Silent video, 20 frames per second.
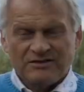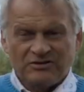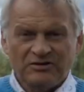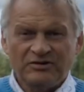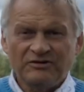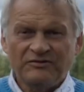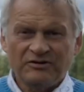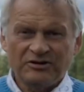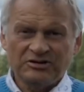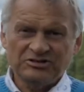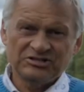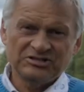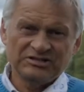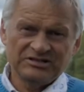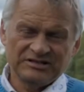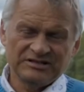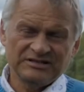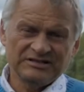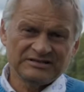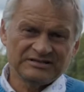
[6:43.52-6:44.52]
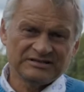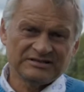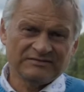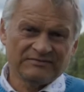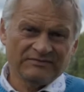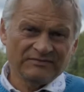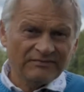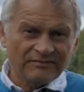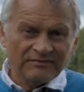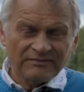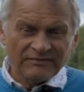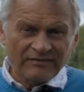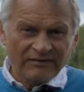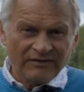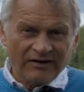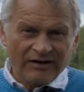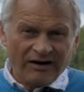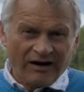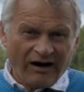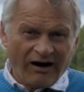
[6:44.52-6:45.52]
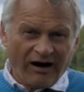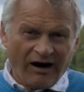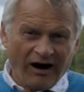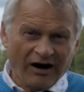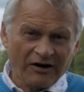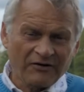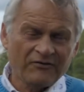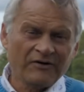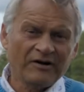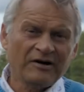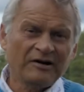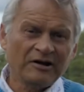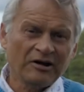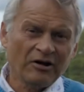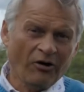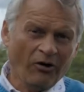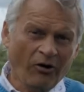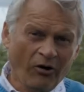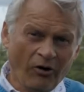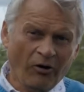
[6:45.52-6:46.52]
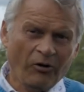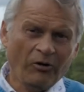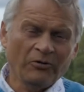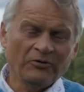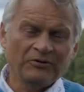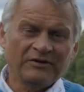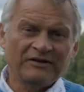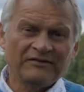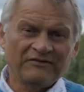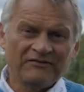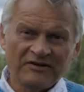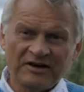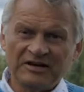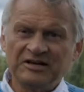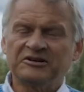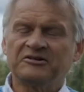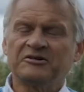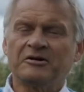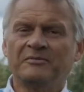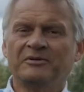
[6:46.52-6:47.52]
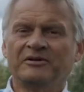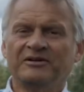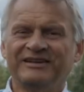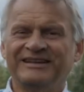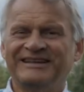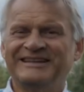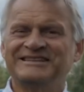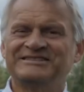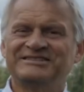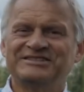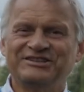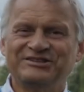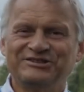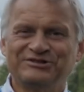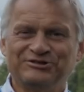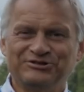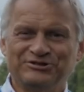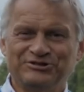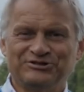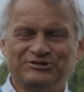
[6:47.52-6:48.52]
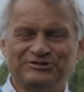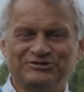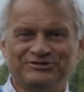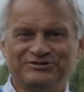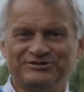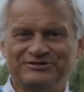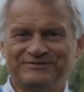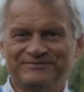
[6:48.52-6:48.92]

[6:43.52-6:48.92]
universities are very old and venerable institutions,